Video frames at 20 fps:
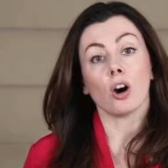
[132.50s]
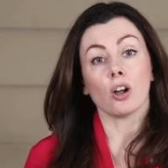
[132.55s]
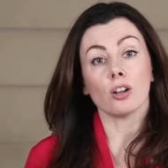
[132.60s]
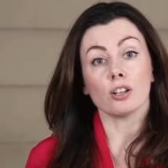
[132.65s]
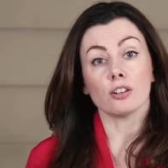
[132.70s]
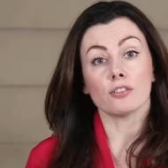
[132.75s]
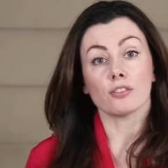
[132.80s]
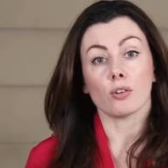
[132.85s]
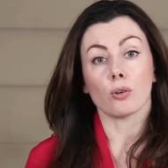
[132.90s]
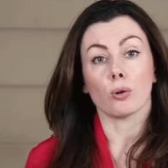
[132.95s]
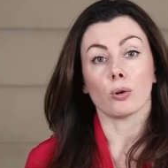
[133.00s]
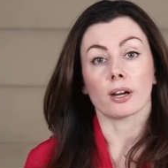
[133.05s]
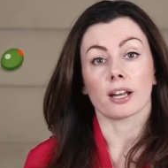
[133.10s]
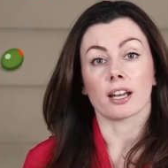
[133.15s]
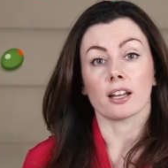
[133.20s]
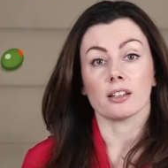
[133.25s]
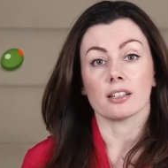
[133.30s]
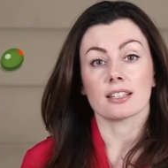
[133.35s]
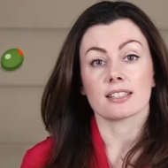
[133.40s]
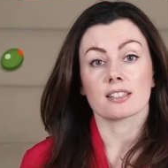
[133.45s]
olive
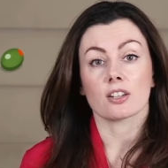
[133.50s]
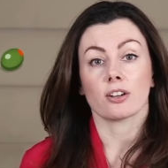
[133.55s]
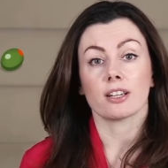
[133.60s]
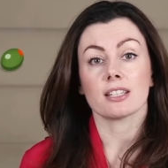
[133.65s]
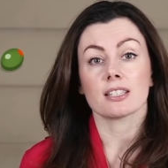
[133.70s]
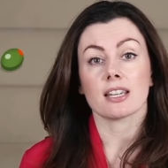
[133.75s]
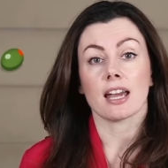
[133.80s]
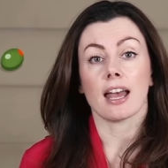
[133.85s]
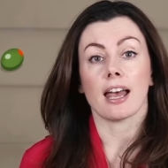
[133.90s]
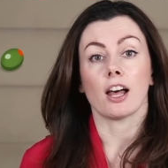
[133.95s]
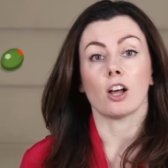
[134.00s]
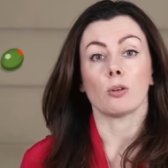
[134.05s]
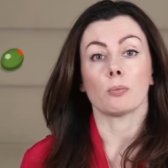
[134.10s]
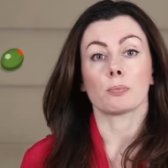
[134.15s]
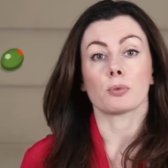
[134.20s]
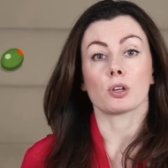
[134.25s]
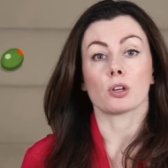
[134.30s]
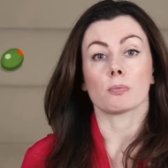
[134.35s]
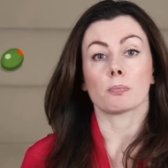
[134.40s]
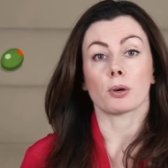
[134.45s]
oil is going to
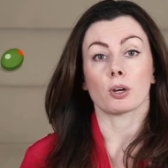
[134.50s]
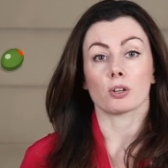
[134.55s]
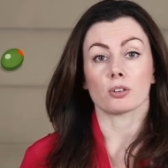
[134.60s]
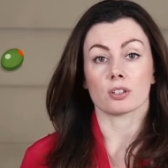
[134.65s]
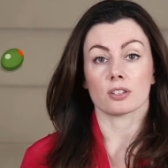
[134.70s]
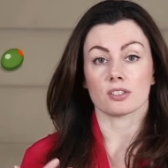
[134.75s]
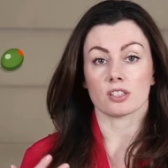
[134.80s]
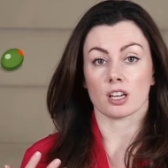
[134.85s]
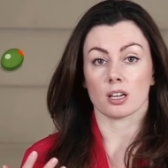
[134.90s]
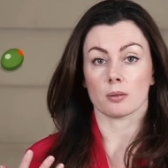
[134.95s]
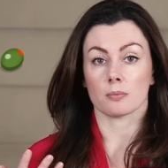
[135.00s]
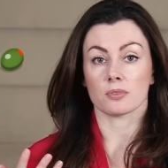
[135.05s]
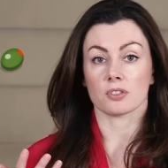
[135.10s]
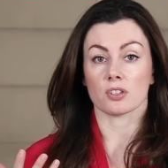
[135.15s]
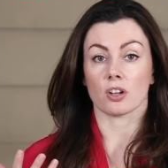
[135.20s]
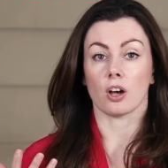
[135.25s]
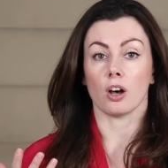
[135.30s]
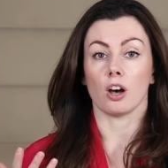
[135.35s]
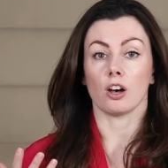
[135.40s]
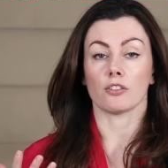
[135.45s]
help you both in
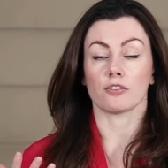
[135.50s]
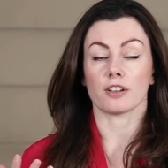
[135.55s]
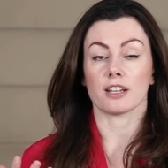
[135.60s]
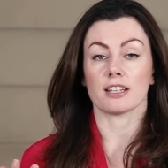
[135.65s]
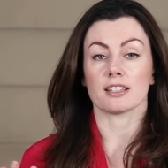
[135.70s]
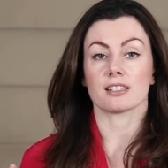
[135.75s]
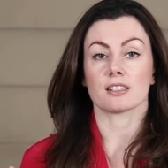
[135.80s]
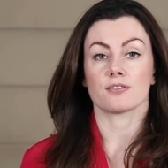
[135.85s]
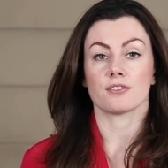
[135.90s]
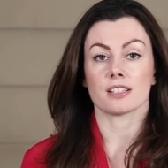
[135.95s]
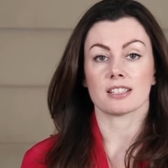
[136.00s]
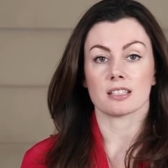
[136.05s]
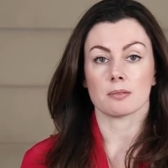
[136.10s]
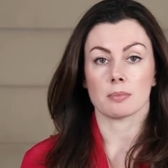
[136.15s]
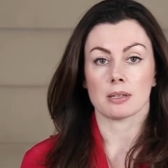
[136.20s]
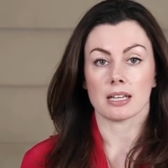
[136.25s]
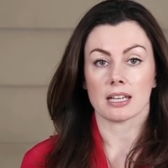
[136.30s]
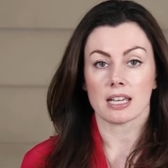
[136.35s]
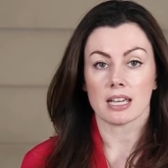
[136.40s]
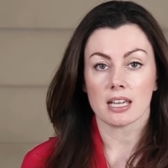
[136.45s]
terms of its
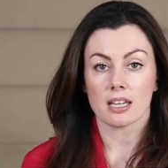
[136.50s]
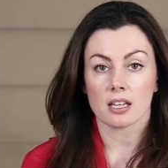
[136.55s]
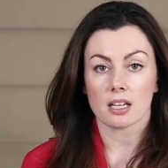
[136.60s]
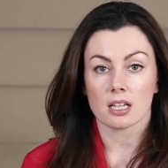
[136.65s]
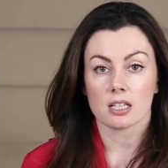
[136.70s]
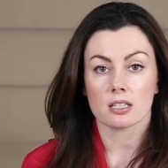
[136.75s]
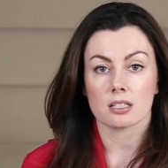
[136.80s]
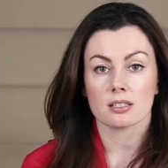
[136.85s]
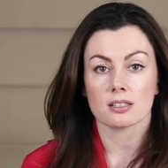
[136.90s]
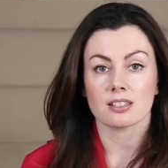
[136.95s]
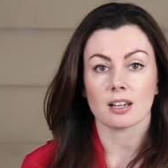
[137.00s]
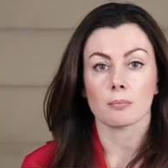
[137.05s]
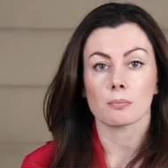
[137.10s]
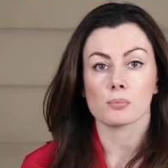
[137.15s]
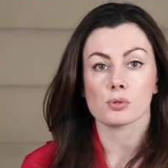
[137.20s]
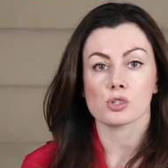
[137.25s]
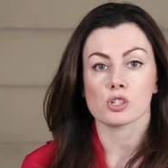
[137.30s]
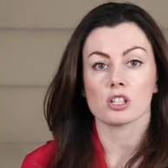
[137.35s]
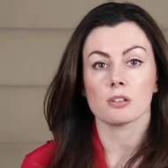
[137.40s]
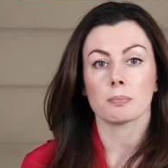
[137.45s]
vitamin E
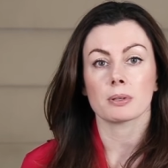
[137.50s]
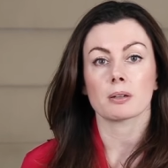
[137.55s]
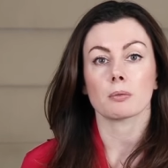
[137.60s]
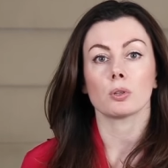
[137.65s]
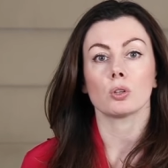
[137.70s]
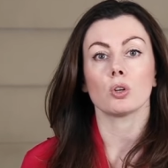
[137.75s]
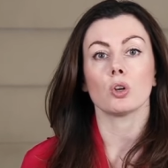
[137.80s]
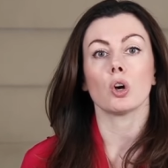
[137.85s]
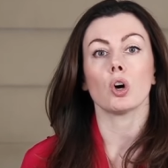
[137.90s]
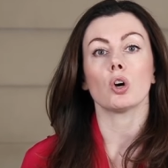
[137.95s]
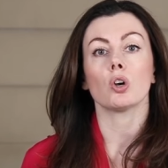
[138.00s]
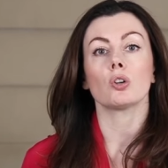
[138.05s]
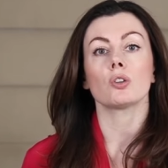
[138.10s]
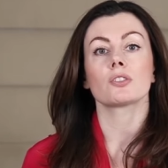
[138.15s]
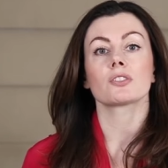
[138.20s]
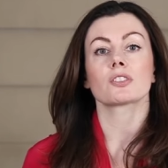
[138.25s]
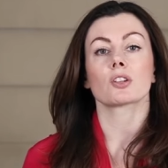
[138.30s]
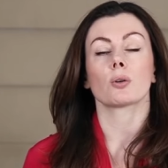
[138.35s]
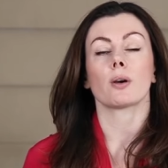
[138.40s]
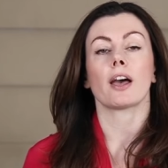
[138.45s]
consumption, but it will
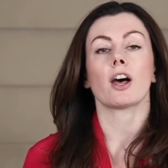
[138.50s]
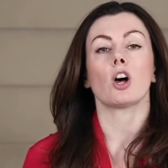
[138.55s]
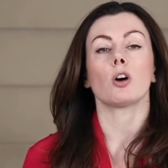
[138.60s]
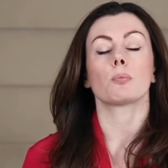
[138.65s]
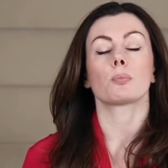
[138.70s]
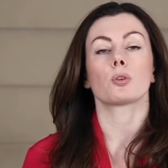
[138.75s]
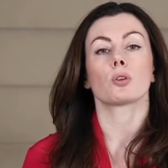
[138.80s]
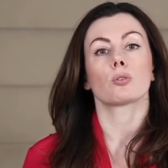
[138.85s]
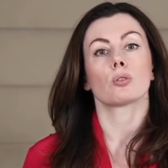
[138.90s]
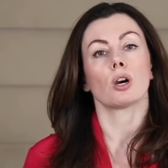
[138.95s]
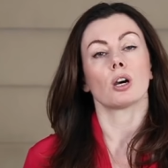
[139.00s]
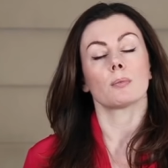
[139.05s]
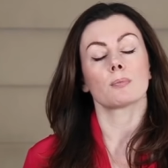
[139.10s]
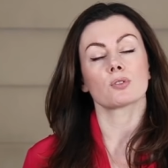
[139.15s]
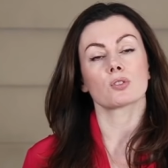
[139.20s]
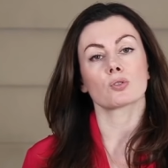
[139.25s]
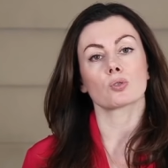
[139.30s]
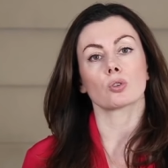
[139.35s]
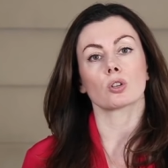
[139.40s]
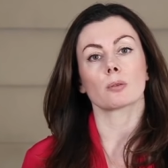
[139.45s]
also help you
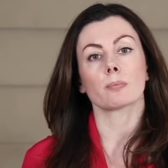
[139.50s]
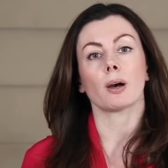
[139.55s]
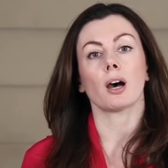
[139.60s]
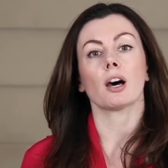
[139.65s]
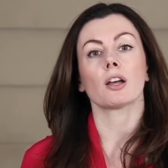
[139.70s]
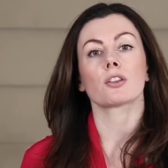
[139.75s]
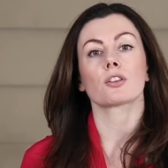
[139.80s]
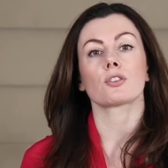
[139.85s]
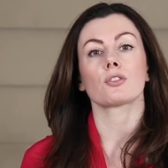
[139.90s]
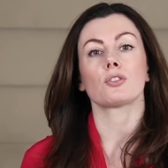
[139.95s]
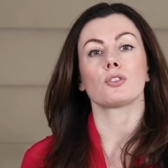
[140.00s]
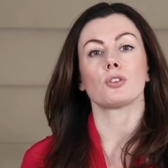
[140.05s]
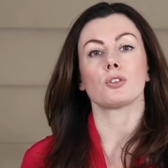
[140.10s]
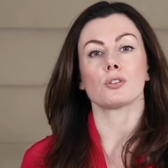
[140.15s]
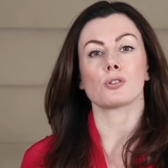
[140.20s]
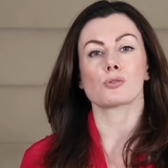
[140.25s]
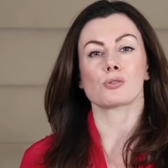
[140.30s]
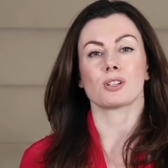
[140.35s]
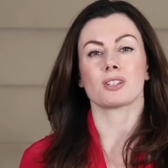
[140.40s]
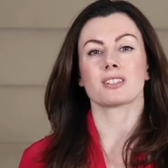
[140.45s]
absorb other
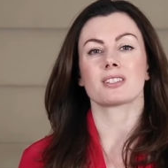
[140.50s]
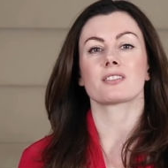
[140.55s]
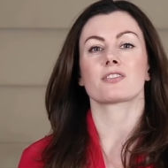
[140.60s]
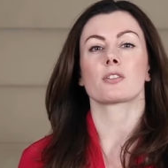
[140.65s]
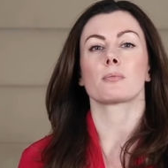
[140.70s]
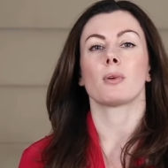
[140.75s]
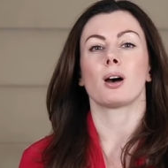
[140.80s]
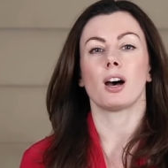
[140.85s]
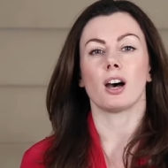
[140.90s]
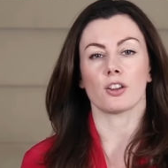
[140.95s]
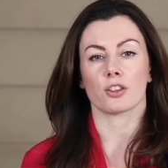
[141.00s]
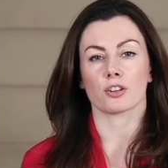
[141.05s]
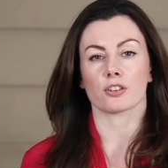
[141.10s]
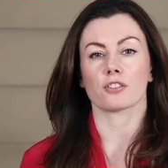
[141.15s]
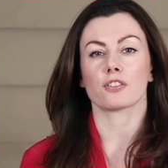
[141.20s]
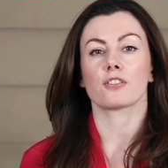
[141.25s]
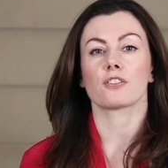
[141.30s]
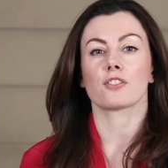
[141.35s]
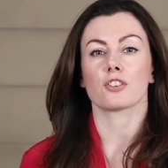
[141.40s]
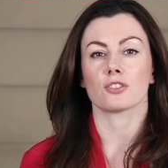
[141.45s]
nutrients from other
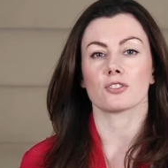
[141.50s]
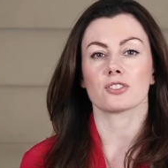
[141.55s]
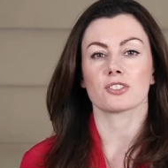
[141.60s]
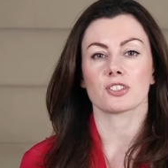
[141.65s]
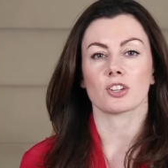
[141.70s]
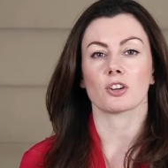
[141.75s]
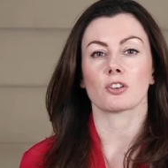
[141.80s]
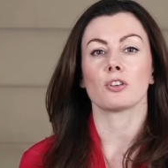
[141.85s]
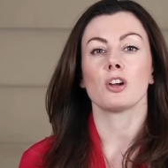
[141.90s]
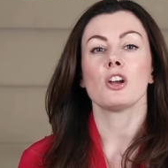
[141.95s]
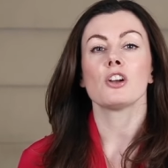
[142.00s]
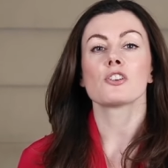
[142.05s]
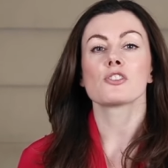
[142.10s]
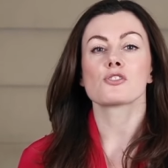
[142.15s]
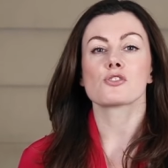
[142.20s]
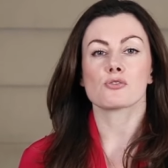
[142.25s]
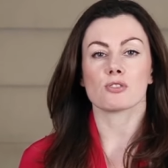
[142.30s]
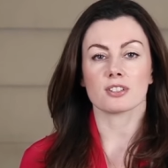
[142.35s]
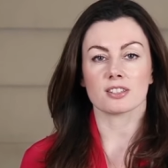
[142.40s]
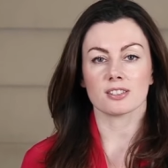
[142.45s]
foods. So
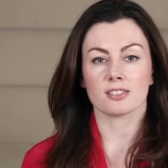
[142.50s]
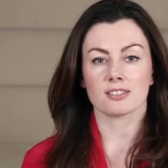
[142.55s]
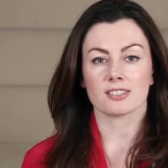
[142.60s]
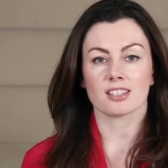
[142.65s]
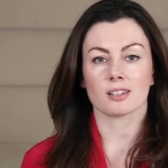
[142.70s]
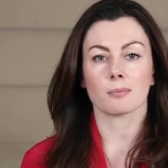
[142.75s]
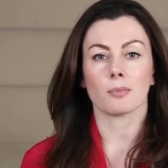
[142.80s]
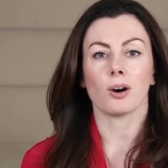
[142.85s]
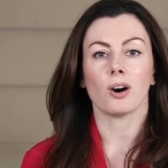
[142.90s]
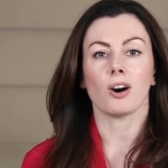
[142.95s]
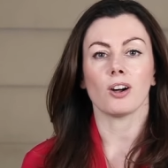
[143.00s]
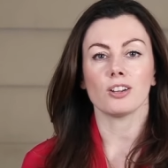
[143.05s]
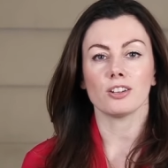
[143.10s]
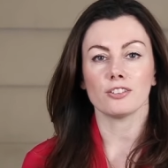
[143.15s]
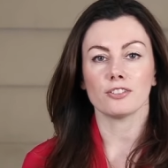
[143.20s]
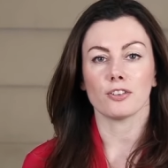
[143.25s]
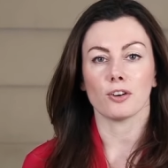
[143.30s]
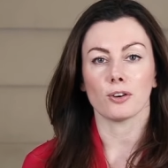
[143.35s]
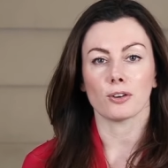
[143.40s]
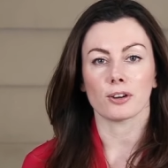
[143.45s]
drizzle some
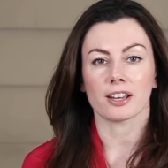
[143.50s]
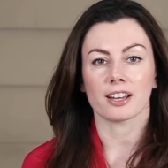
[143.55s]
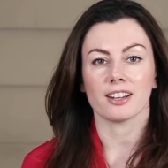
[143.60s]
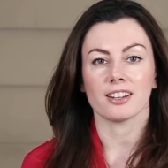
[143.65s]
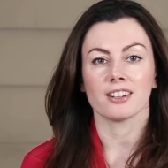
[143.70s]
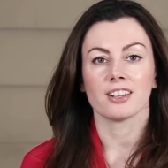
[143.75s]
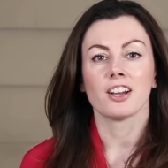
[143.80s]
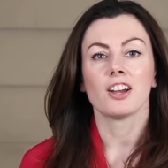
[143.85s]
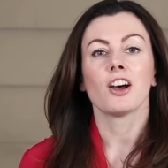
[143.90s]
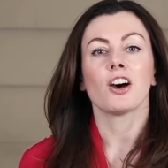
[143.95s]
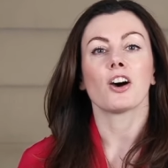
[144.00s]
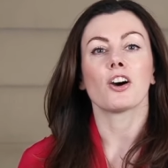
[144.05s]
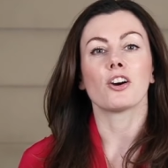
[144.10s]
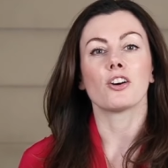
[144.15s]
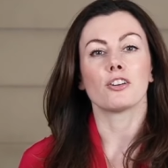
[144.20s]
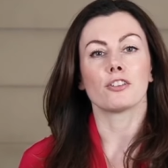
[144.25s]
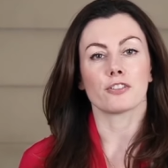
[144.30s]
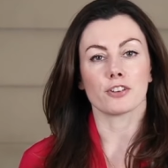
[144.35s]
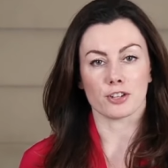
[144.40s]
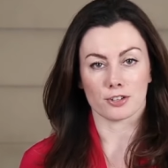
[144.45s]
olive oil
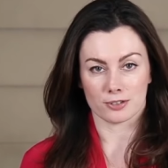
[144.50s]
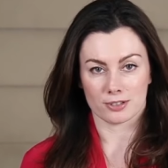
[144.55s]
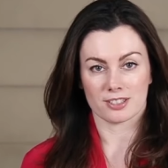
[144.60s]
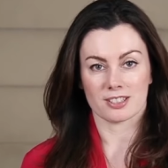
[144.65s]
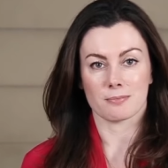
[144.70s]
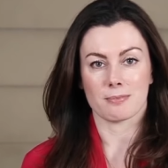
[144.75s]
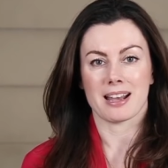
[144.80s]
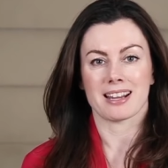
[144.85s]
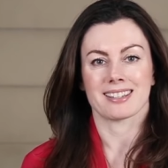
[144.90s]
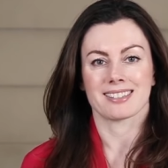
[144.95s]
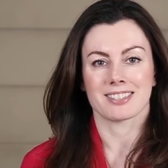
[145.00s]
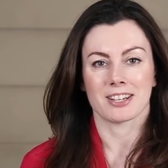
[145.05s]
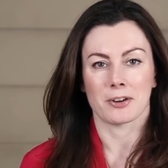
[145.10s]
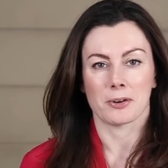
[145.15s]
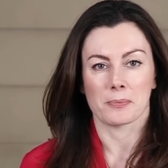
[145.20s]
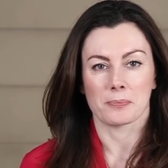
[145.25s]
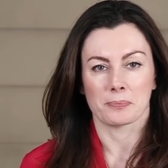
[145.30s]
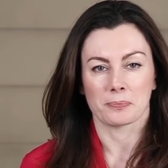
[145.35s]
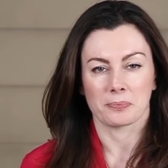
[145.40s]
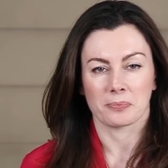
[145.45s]
over your tomato.